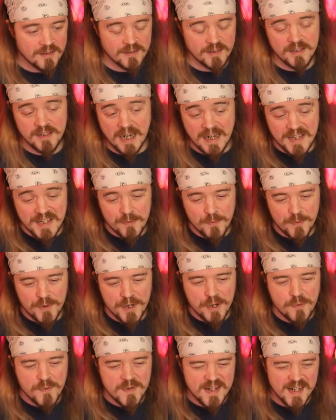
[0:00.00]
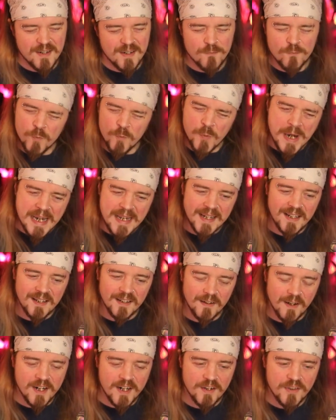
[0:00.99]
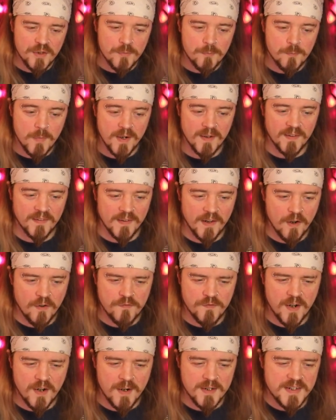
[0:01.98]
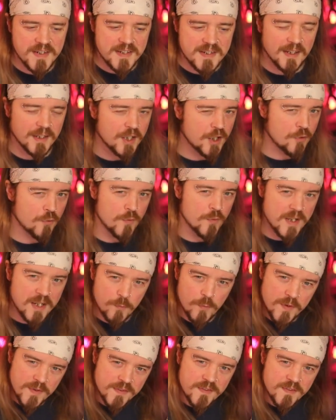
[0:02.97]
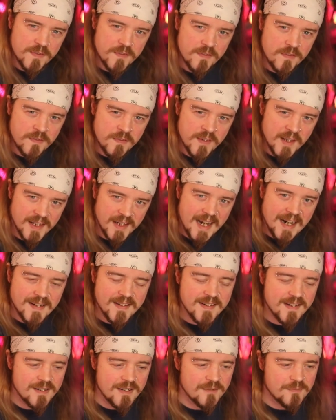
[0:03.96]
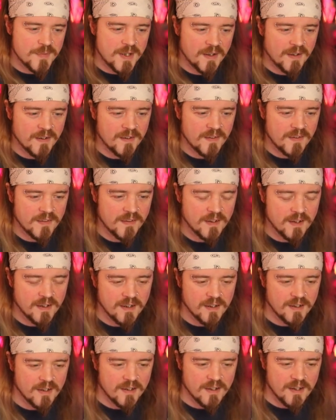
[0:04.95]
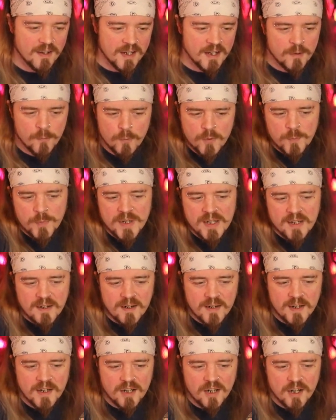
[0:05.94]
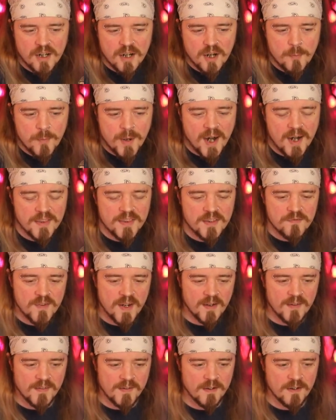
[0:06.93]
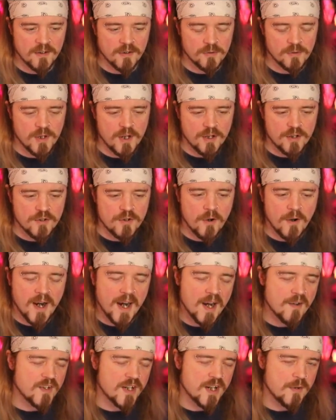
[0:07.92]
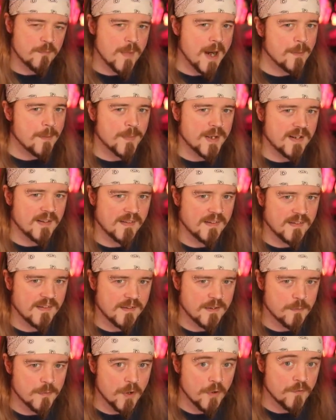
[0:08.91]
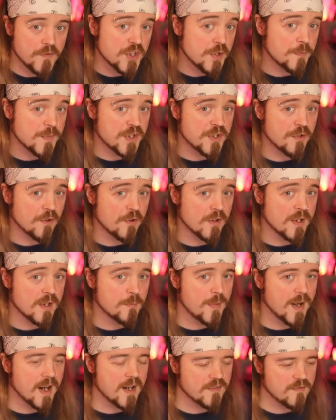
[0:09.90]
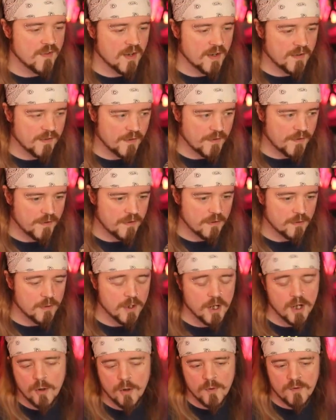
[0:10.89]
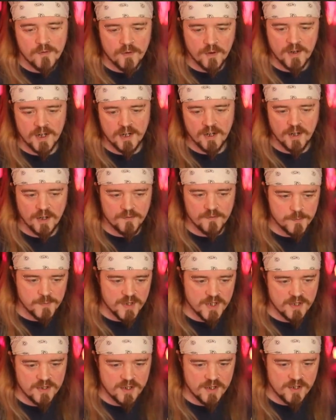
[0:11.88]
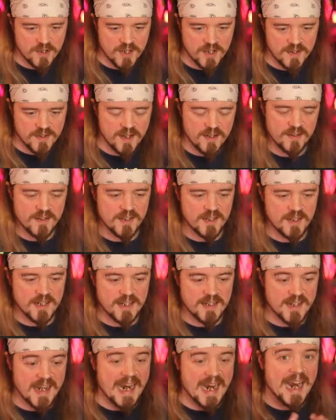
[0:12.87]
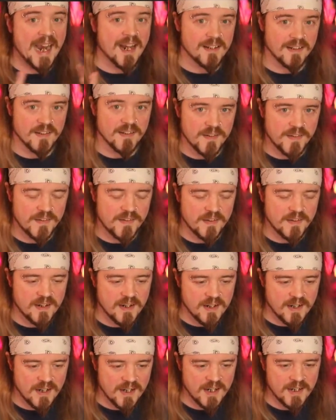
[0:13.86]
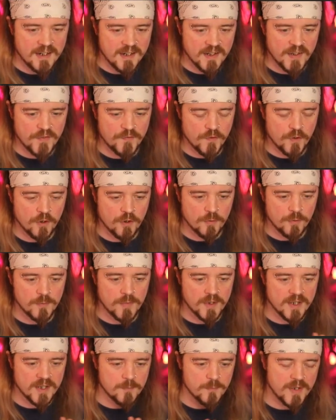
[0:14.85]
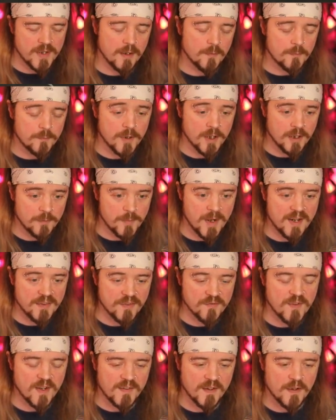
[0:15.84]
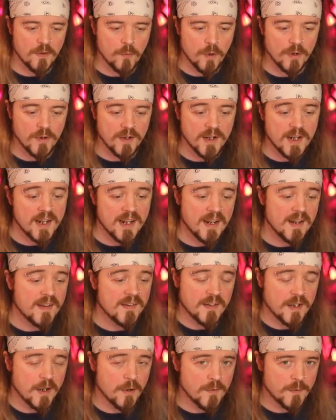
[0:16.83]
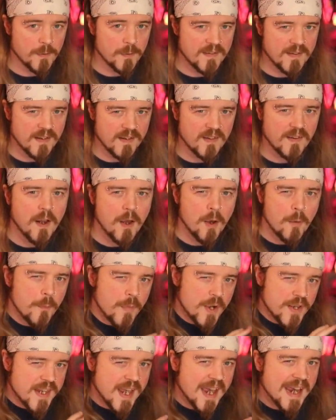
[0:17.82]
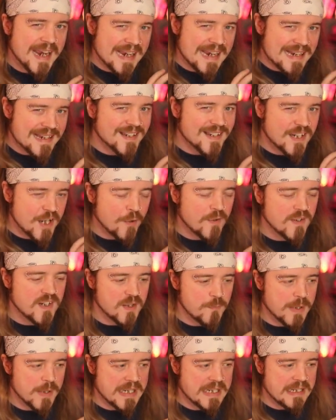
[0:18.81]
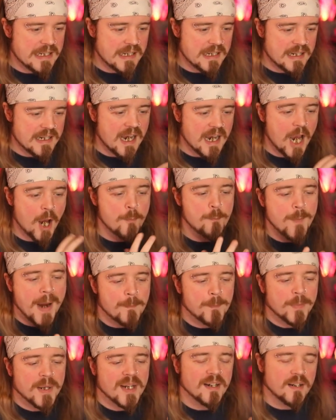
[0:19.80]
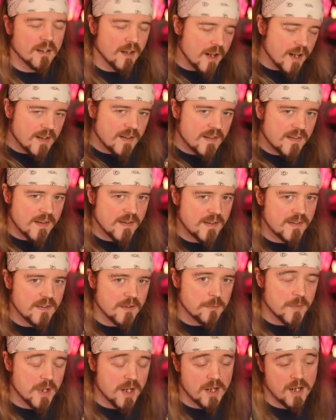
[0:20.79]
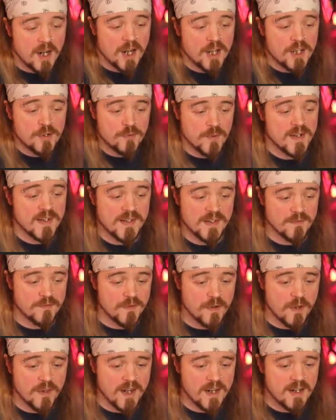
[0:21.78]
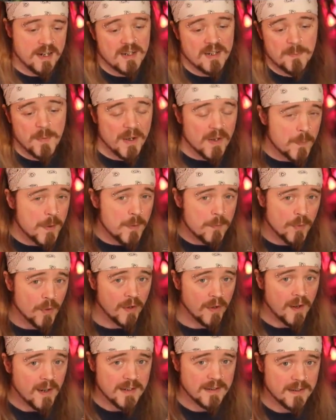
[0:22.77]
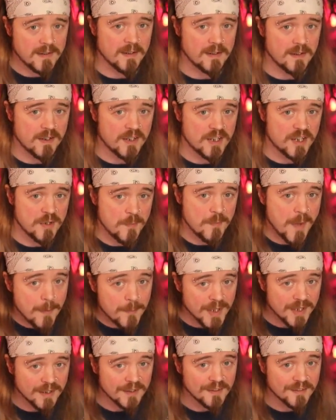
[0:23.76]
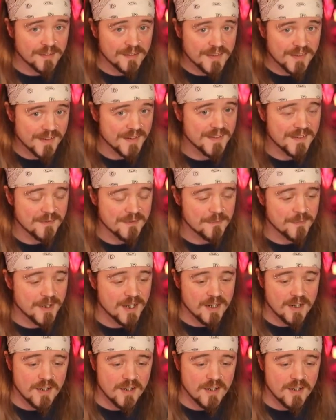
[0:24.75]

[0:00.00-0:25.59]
as someone who didn't really like them myself, I still agree with the latter, because it would be like Path of Exile not having a mapping system of some sort in Path of Exile 2. We've already heard from GGG that the Atlas in its form in Path of Exile 1 isn't going to exist, but there is going to be a mapping-like system. And the reason for that is because people like the mapping system.